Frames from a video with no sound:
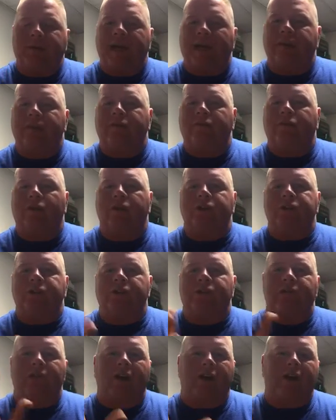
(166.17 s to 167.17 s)
dad divorced
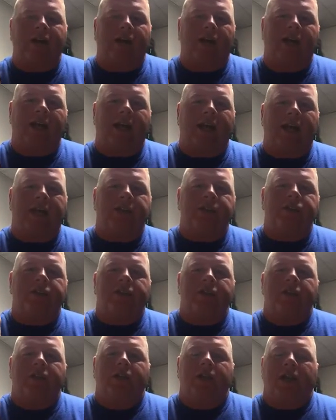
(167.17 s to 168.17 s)
at a very young age,
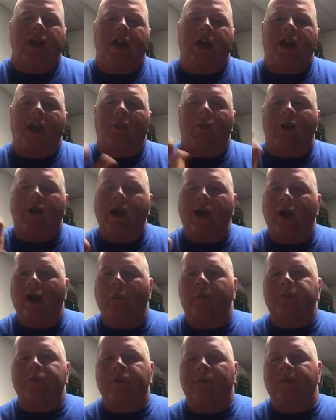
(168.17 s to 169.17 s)
and I want to
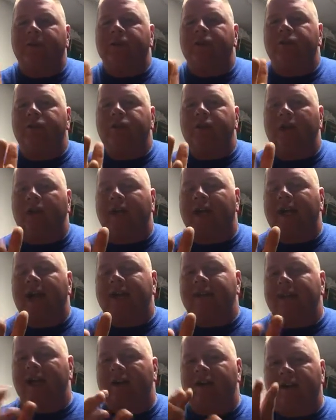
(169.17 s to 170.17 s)
help some of you young
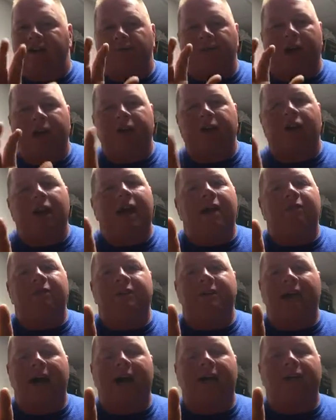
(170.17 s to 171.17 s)
guys out. You might not have a
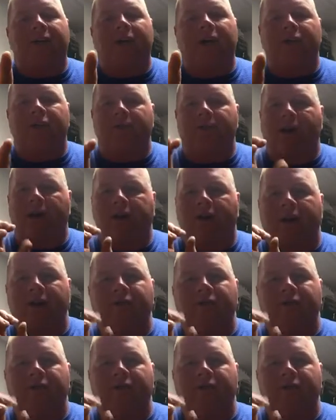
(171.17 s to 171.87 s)
dad around. You might not